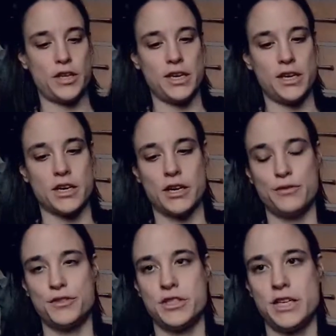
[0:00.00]
the
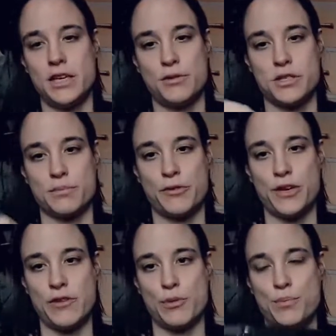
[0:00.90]
cuffs here, which is my
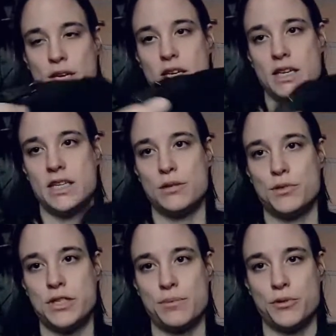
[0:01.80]
favourite bit. It had a little
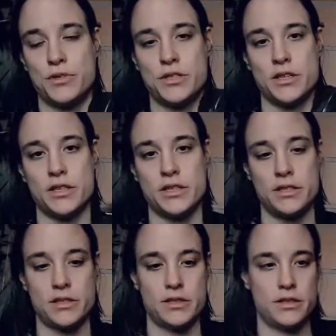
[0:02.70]
zip on the
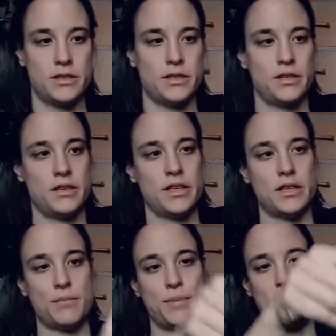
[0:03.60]
sides,
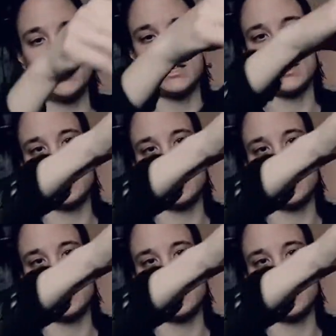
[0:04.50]
and the back